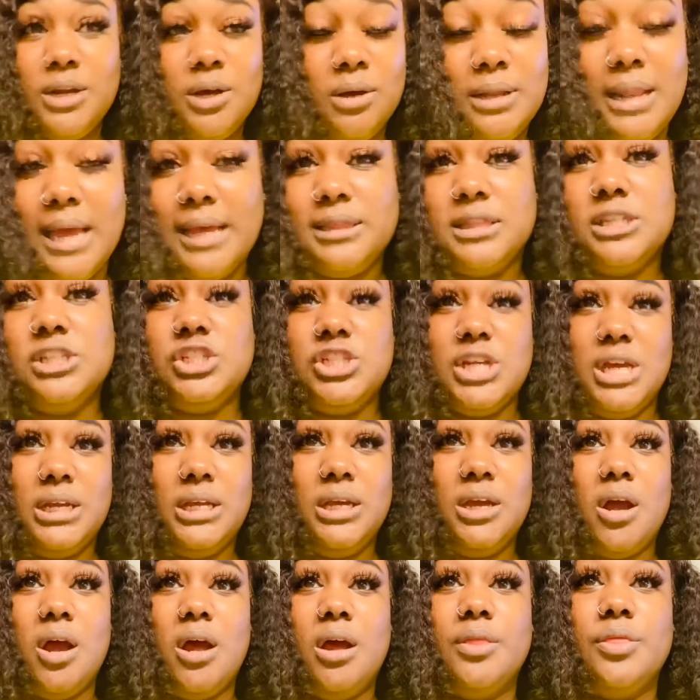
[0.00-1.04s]
like the
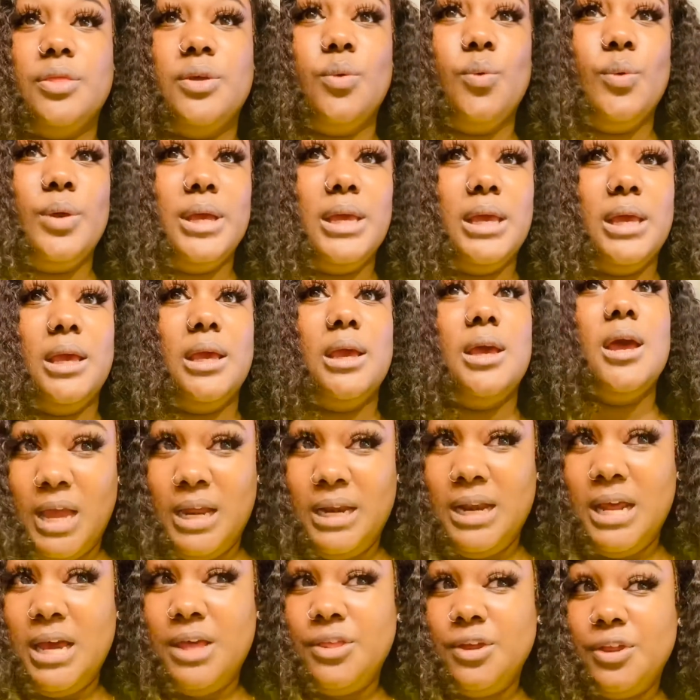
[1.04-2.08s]
shedding on the wig.
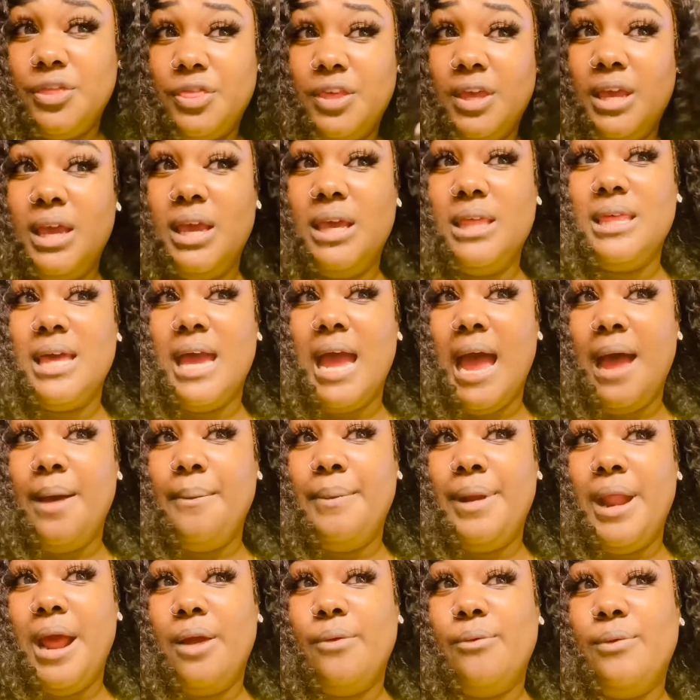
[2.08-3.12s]
Another thing that
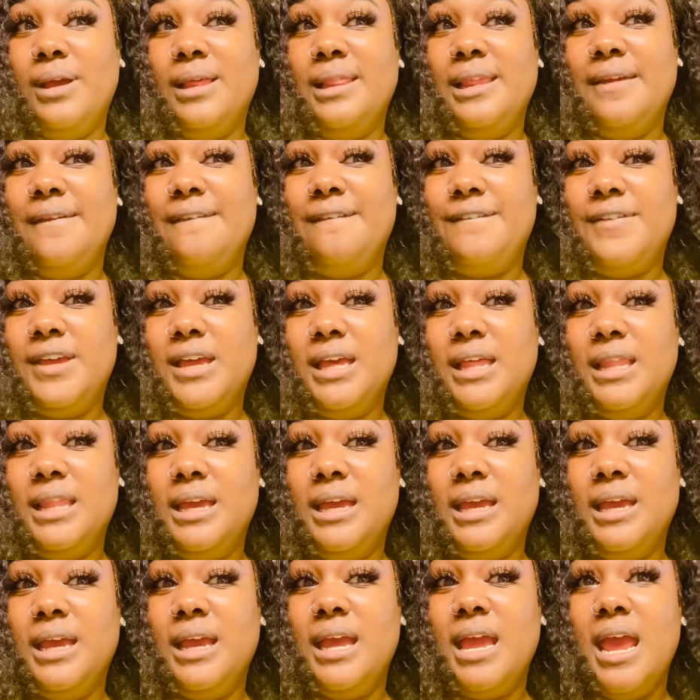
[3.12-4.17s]
I'm not really
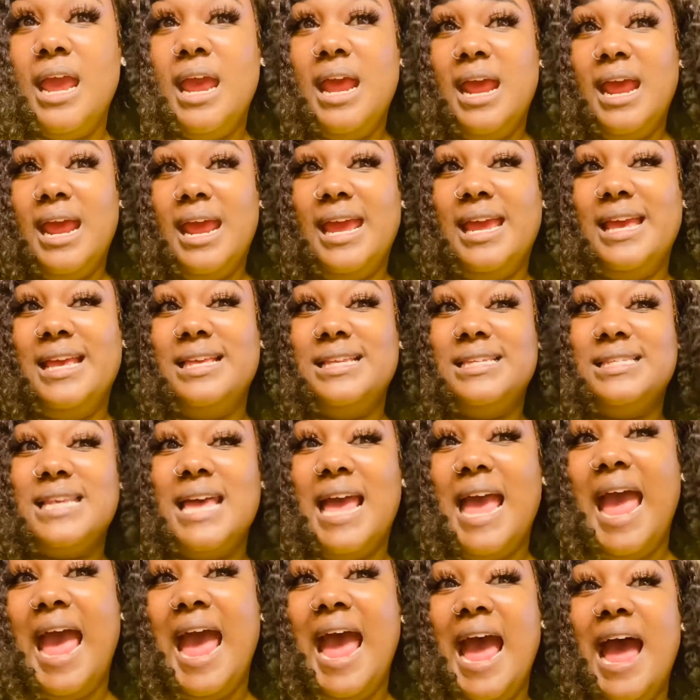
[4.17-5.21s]
feeling is
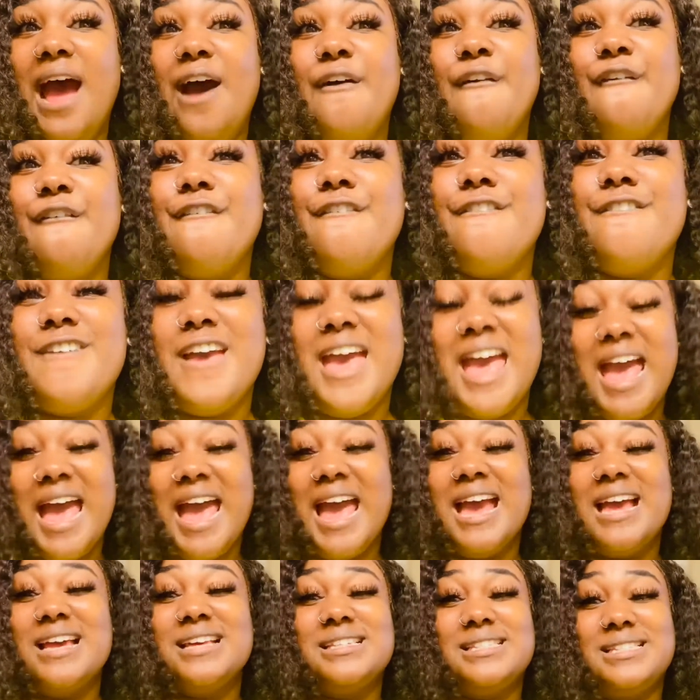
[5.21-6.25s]
how
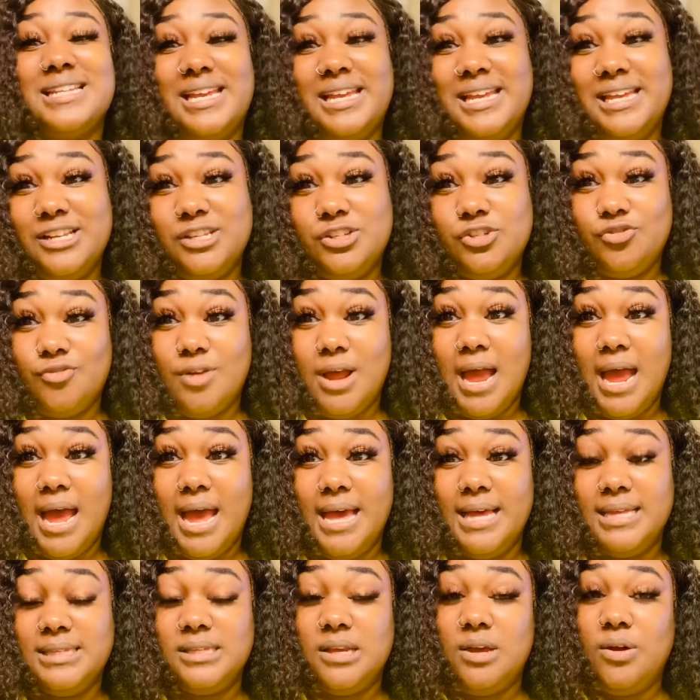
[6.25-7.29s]
fast it
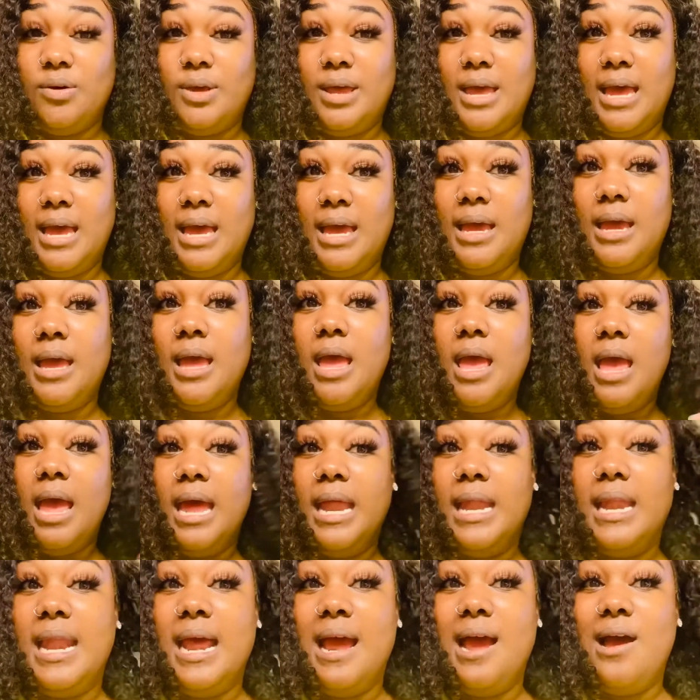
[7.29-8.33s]
dries, okay?
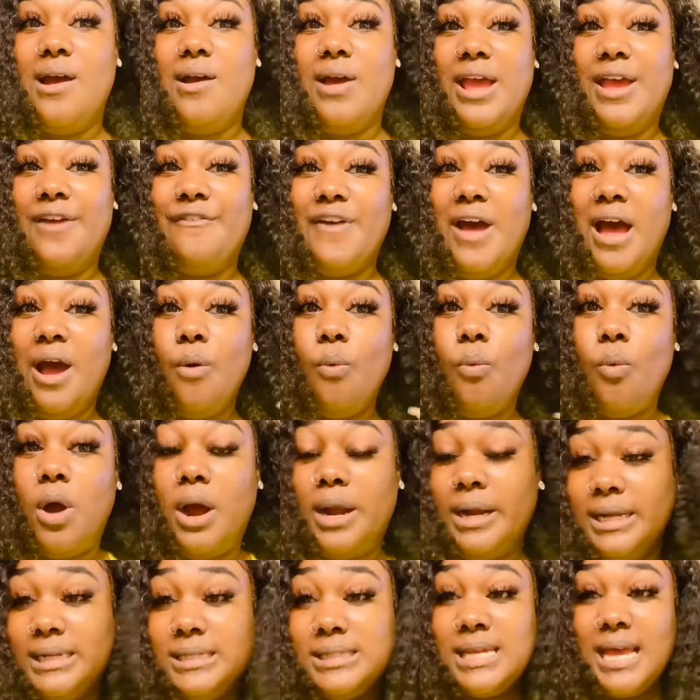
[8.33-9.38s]
Now, if I
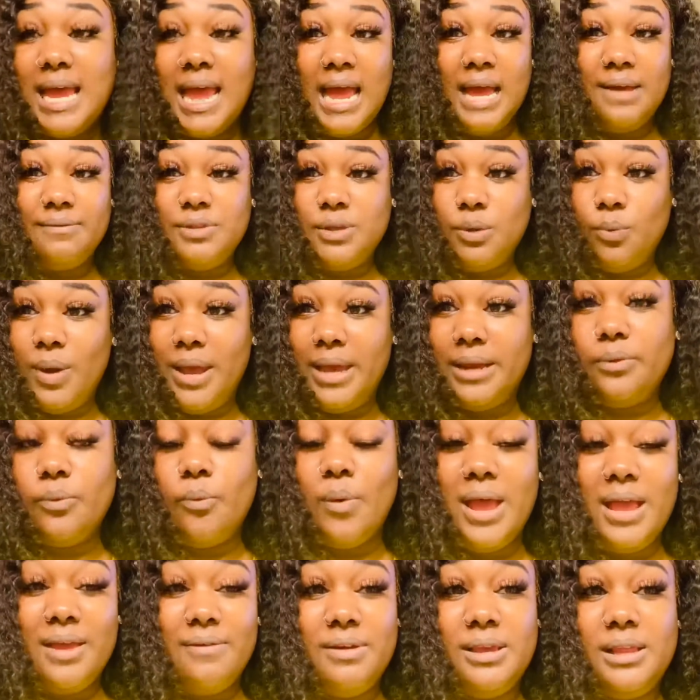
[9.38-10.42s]
wanted to have the wet and
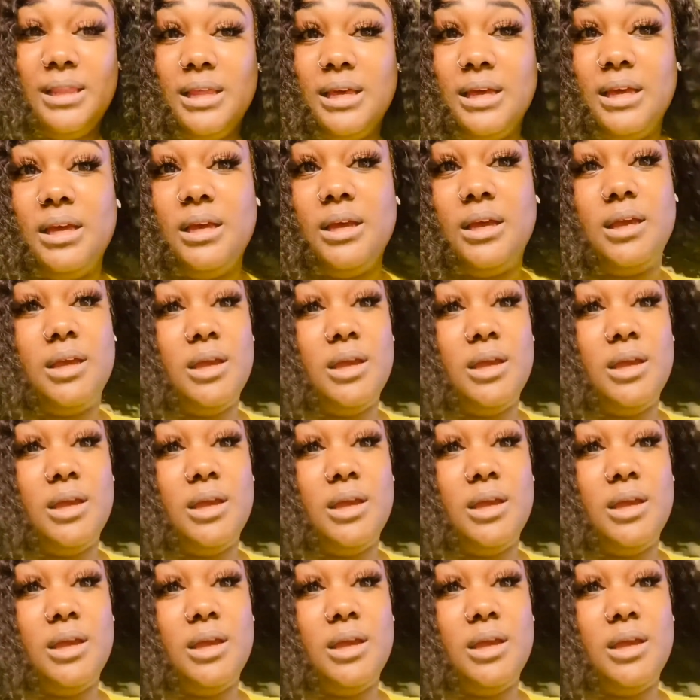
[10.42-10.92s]
wavy look,